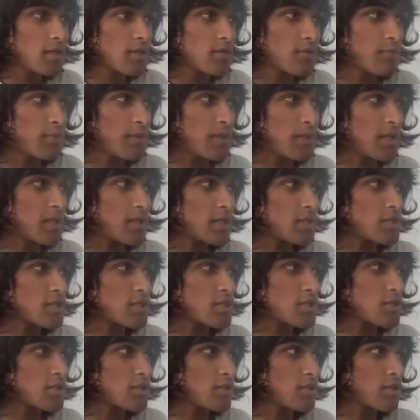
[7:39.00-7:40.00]
we can
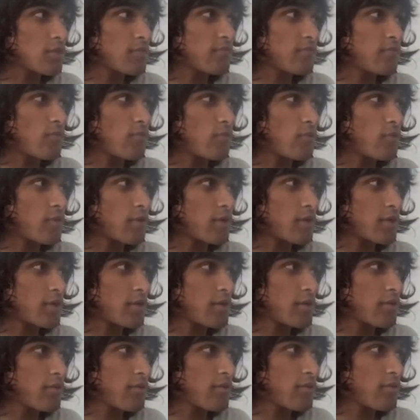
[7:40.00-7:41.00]
just look for
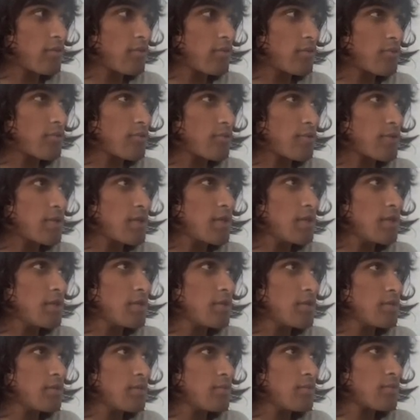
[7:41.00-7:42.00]
3,
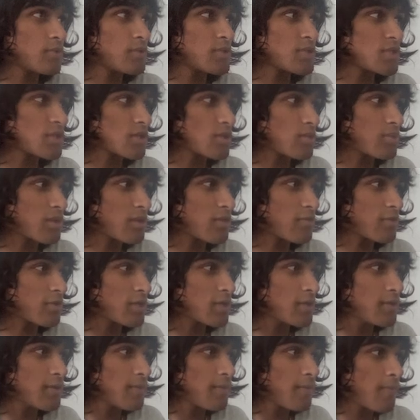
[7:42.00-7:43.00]
which is going to be
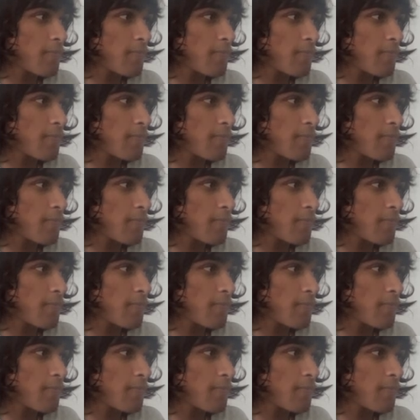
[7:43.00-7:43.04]
3.